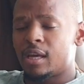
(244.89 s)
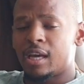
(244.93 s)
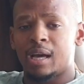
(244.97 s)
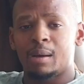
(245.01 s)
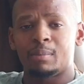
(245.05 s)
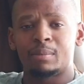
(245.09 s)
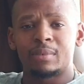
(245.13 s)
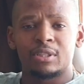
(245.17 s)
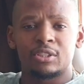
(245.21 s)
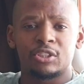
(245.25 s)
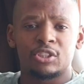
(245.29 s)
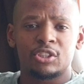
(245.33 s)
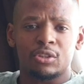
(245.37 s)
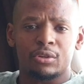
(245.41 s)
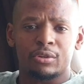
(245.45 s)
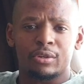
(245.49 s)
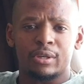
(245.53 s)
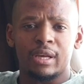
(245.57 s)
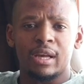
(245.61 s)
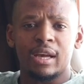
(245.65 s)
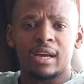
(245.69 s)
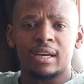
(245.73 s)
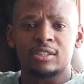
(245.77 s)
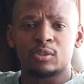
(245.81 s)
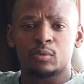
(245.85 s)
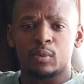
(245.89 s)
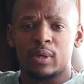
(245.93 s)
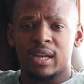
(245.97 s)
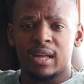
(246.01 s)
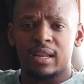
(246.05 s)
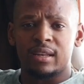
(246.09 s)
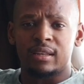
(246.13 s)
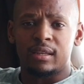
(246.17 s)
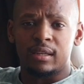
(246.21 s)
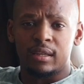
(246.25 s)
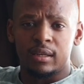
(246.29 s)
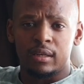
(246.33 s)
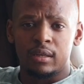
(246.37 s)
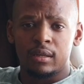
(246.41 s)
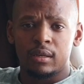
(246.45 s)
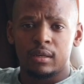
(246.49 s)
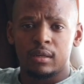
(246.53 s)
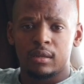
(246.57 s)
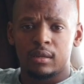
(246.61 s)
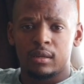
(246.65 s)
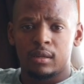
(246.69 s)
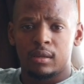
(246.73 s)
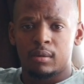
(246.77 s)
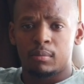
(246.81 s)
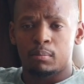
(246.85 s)
I'm going to show you guys what I did
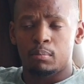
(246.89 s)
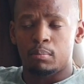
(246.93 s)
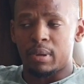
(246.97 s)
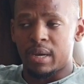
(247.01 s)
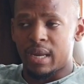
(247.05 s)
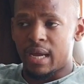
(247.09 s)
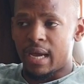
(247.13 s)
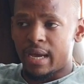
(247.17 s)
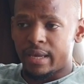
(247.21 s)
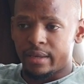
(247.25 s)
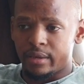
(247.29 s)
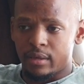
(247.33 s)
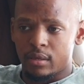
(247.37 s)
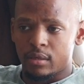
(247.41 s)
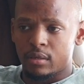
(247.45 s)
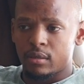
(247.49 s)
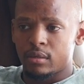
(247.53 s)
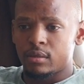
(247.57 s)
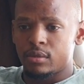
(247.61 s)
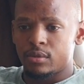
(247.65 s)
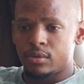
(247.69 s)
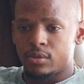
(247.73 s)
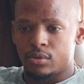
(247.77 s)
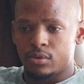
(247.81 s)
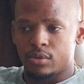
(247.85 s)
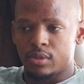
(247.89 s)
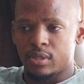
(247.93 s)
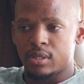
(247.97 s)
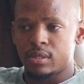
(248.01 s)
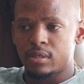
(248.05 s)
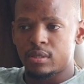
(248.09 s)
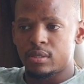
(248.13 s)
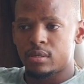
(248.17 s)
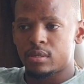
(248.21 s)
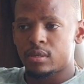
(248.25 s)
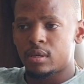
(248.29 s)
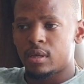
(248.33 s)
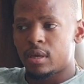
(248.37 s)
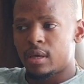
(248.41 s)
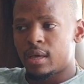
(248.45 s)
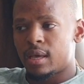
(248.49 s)
prior to this.